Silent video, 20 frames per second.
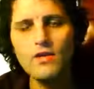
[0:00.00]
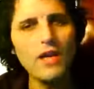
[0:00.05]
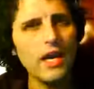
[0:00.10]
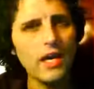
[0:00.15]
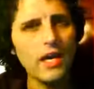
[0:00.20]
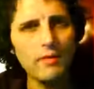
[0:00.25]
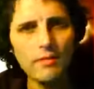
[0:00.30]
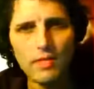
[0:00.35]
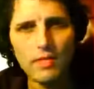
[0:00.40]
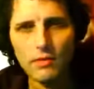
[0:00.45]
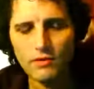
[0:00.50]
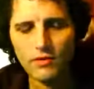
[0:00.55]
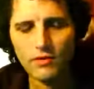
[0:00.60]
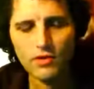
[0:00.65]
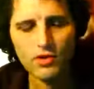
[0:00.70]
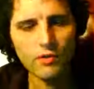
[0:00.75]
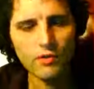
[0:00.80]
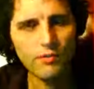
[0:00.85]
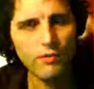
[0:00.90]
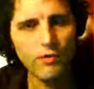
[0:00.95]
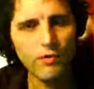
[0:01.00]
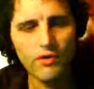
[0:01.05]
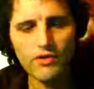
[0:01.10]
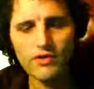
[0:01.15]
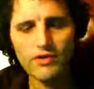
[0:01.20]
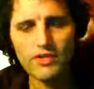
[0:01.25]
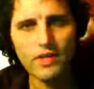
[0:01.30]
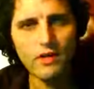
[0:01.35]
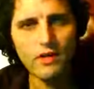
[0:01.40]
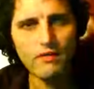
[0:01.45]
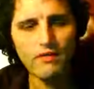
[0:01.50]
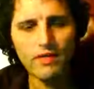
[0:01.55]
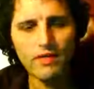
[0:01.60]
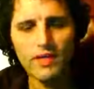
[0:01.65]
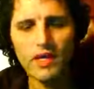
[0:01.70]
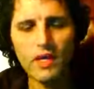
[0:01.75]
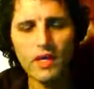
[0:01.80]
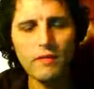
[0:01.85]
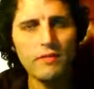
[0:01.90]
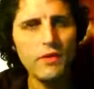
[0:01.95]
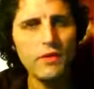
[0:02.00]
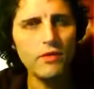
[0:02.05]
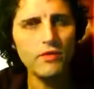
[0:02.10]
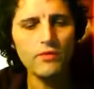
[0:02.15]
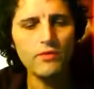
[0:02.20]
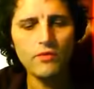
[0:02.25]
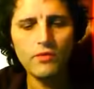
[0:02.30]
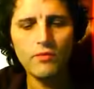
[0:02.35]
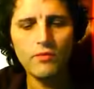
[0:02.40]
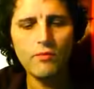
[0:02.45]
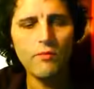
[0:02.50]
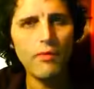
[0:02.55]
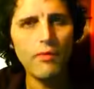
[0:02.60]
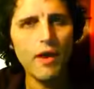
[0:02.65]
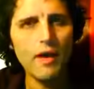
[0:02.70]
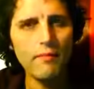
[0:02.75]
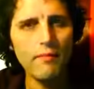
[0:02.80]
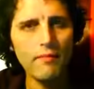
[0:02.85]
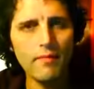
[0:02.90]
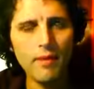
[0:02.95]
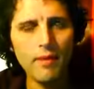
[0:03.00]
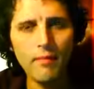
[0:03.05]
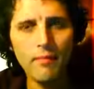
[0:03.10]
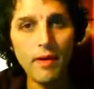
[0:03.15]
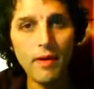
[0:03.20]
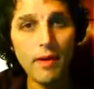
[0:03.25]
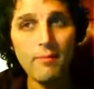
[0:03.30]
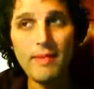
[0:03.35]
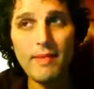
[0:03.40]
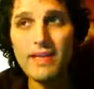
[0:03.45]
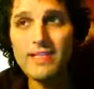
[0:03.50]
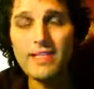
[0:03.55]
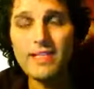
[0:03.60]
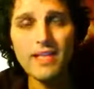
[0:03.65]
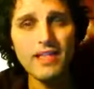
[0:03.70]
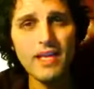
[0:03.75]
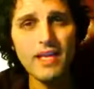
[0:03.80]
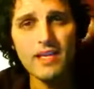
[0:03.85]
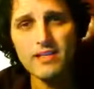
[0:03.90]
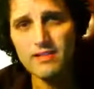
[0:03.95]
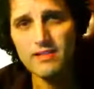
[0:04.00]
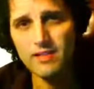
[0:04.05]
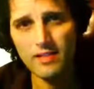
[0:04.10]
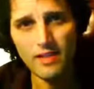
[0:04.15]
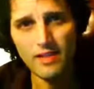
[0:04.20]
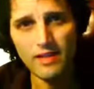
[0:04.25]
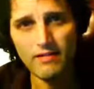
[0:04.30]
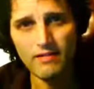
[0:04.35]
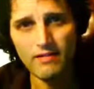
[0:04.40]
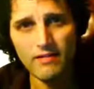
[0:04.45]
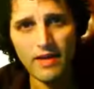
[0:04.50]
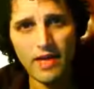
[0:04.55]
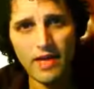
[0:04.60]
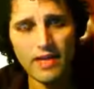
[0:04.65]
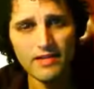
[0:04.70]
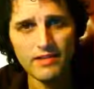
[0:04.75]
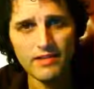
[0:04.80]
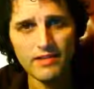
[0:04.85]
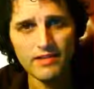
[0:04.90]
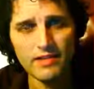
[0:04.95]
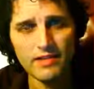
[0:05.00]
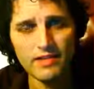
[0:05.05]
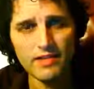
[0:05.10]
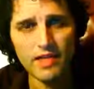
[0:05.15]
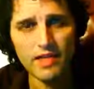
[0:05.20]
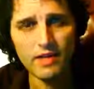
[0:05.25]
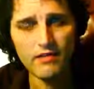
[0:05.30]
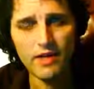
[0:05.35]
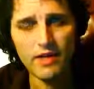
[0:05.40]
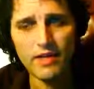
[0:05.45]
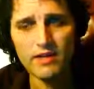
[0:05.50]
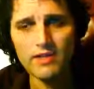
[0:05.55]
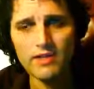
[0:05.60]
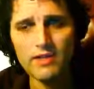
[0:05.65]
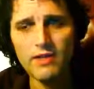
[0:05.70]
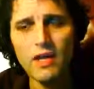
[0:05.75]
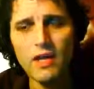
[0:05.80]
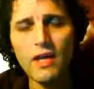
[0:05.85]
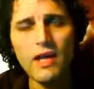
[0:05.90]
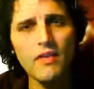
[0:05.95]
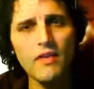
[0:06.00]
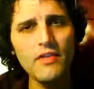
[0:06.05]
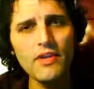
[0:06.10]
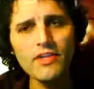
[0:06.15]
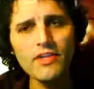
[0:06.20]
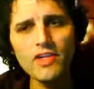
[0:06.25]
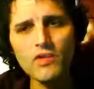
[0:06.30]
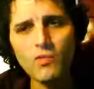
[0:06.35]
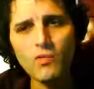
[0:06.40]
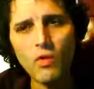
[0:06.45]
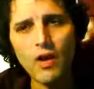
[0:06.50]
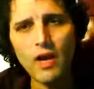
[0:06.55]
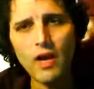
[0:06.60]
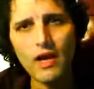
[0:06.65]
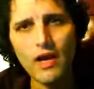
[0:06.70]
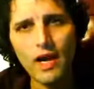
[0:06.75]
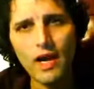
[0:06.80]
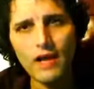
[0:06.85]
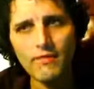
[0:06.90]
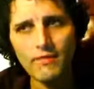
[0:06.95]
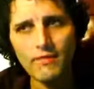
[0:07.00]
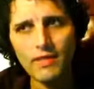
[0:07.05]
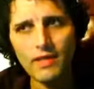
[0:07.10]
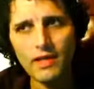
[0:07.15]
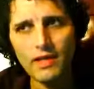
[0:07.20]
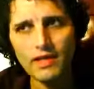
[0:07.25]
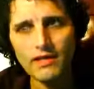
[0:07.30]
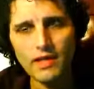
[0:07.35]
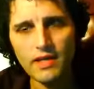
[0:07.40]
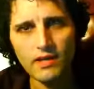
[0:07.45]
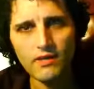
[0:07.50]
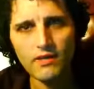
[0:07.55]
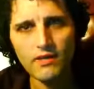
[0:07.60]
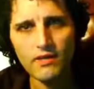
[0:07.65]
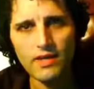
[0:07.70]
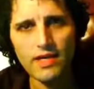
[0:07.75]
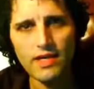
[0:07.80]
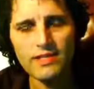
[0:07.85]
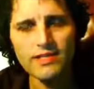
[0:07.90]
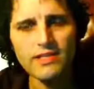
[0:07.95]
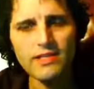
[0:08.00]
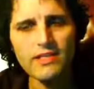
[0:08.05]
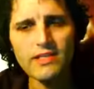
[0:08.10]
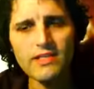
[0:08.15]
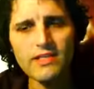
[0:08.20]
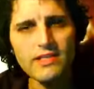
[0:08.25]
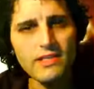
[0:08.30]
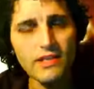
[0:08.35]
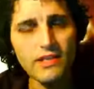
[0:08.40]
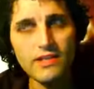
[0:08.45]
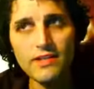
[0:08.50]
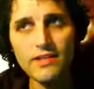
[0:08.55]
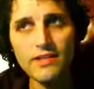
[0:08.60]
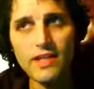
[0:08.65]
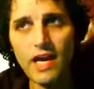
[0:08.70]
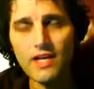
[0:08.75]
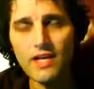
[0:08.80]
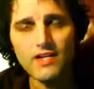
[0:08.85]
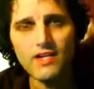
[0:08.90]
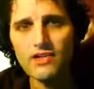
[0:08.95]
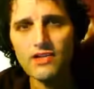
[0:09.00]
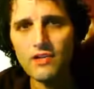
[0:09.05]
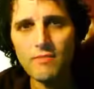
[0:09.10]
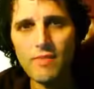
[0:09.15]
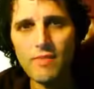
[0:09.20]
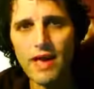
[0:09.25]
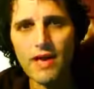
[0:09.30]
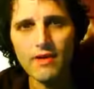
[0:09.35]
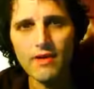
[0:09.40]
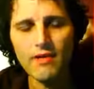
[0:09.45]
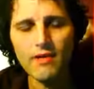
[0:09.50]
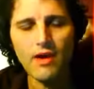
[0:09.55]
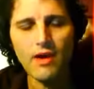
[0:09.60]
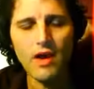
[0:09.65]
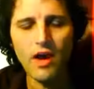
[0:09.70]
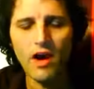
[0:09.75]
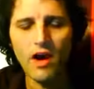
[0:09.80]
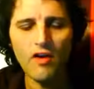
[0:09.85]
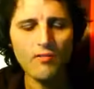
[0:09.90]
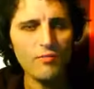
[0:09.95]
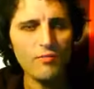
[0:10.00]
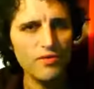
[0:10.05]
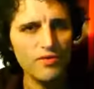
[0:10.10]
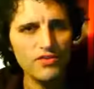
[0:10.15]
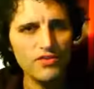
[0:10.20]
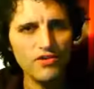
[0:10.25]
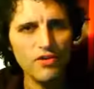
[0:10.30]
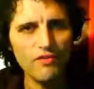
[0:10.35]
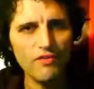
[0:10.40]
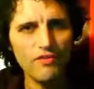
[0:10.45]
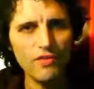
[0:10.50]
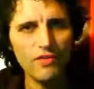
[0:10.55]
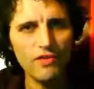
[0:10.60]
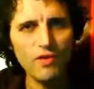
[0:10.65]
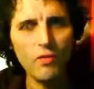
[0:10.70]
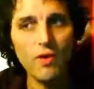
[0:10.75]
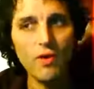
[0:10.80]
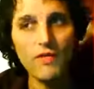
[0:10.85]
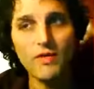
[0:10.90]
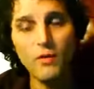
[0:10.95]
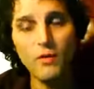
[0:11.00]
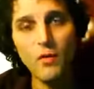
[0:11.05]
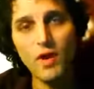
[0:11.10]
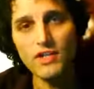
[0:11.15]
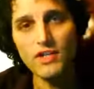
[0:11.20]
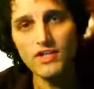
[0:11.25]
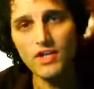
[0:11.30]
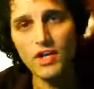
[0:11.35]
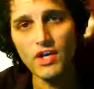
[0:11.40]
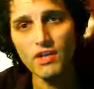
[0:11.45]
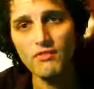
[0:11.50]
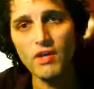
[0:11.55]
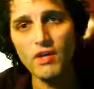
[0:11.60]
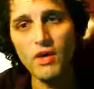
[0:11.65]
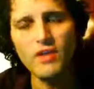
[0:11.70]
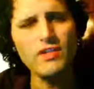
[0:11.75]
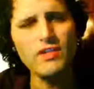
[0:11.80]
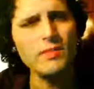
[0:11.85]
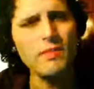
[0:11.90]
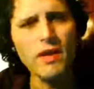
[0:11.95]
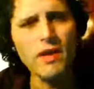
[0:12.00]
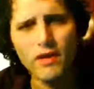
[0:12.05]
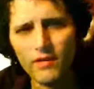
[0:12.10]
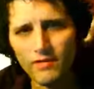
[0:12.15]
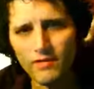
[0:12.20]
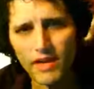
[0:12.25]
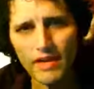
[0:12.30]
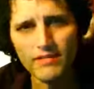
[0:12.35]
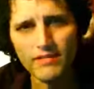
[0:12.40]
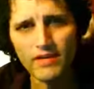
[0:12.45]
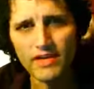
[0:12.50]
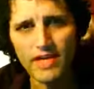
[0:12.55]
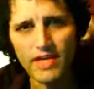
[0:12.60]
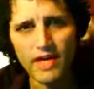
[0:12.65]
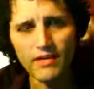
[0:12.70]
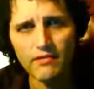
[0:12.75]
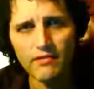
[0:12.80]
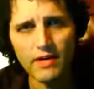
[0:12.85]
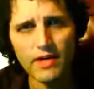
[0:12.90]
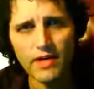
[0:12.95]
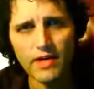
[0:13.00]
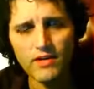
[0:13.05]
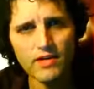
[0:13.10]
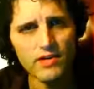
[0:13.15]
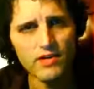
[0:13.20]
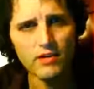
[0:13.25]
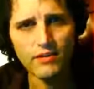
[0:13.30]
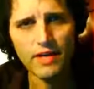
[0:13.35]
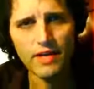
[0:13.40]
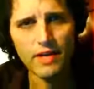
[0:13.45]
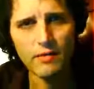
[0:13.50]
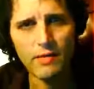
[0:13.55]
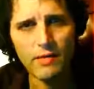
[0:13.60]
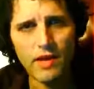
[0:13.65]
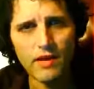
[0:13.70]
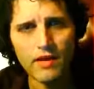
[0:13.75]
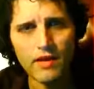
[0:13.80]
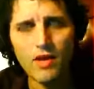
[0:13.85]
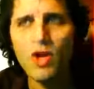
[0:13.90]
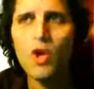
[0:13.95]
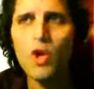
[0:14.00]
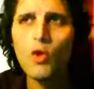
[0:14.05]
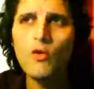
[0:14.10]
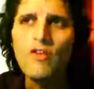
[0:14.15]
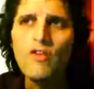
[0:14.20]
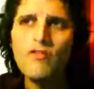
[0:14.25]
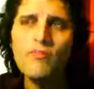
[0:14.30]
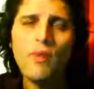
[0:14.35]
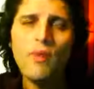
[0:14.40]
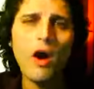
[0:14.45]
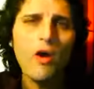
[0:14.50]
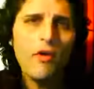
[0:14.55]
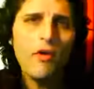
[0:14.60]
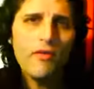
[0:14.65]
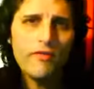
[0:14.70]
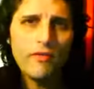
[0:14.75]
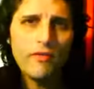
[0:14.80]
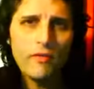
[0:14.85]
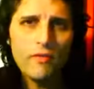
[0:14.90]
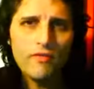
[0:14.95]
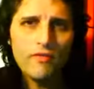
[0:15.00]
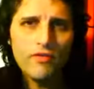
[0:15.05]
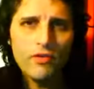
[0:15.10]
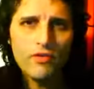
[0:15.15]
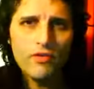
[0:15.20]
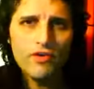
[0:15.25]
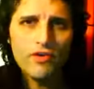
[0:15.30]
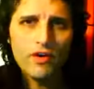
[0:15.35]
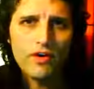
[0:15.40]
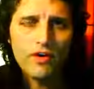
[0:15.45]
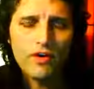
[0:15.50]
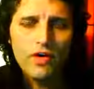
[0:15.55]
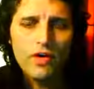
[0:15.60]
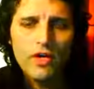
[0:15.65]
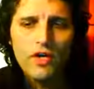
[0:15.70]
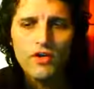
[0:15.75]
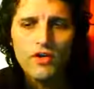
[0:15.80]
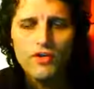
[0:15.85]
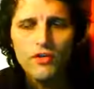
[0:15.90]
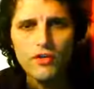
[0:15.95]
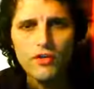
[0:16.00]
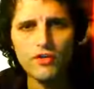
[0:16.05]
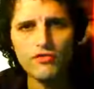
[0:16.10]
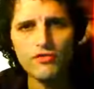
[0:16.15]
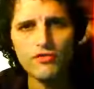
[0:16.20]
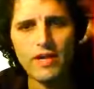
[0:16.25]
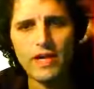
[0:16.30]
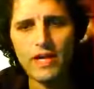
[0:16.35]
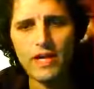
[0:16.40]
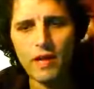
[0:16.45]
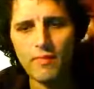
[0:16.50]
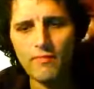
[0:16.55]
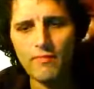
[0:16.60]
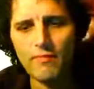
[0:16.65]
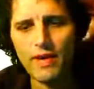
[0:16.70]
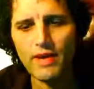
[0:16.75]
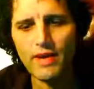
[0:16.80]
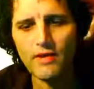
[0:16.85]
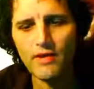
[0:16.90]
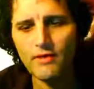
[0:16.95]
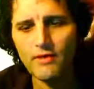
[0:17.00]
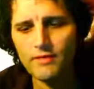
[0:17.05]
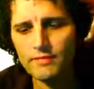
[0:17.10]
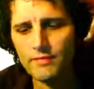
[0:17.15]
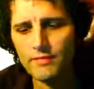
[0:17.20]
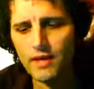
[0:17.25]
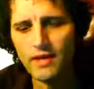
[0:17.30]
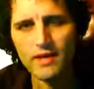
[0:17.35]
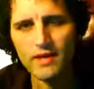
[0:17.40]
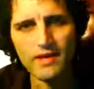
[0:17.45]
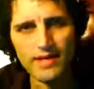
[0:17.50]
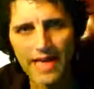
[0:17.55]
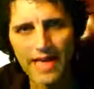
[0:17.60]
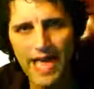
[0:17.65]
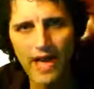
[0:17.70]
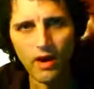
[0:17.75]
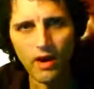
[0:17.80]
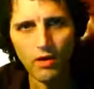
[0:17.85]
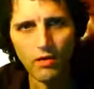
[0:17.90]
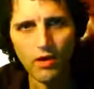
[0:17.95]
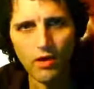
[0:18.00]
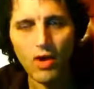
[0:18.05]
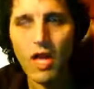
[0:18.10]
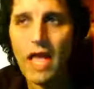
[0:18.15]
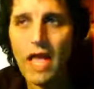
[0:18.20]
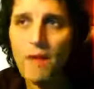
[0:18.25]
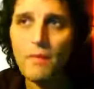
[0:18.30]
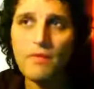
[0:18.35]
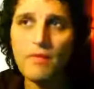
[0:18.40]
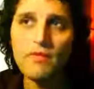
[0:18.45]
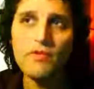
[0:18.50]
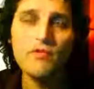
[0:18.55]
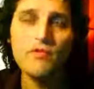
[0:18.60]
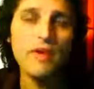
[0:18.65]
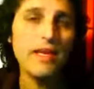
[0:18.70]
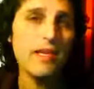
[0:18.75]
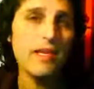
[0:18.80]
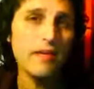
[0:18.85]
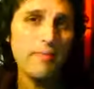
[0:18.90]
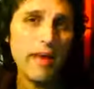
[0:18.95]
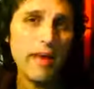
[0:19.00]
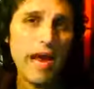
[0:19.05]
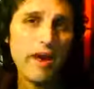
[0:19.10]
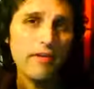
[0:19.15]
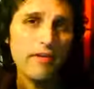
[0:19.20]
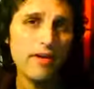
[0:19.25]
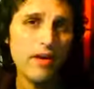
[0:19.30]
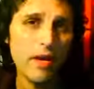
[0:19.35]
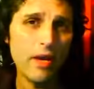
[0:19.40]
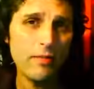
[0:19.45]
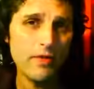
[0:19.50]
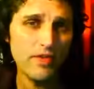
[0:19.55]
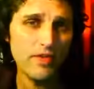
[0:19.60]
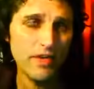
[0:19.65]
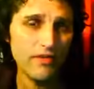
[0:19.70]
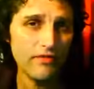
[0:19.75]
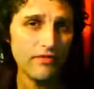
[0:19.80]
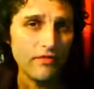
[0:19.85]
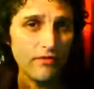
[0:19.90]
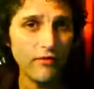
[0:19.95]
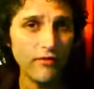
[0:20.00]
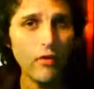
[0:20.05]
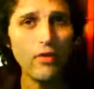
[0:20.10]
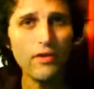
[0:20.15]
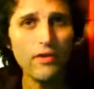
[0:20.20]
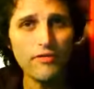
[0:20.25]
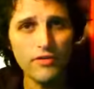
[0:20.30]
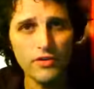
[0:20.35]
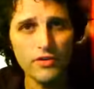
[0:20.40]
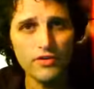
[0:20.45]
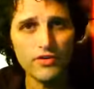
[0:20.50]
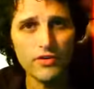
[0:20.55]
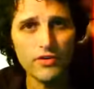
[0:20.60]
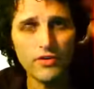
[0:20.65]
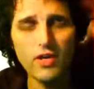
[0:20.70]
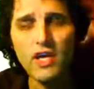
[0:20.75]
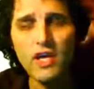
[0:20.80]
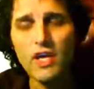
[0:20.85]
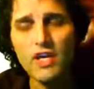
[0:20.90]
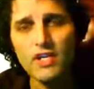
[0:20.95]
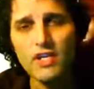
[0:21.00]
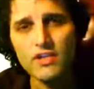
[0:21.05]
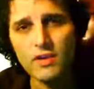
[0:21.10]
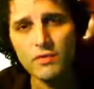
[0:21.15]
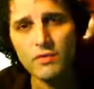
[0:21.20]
You're not going to be able to support yourself. You're not going to be able to buy basic things to live as this accelerates. This is why I've been telling you guys, this is not just a matter of preserving your wealth and watching it grow. It's a matter of life and death right now. There's no doubt about it. We've borrowed from the future to create a better now. And we've created a paradigm shift for the future.